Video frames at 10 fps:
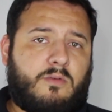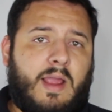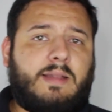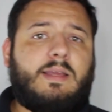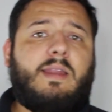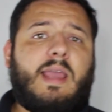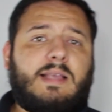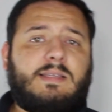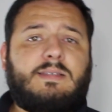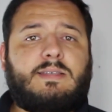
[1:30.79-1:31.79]
Granted, it
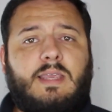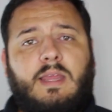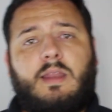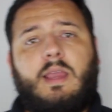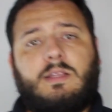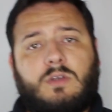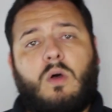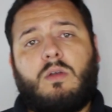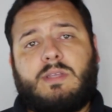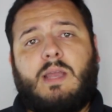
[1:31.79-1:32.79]
hasn't seen its
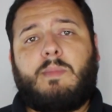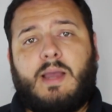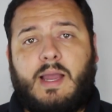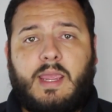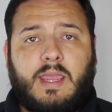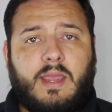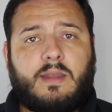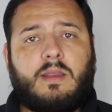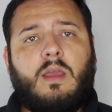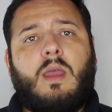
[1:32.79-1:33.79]
all-time high
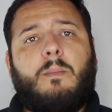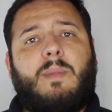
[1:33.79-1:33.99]
yet,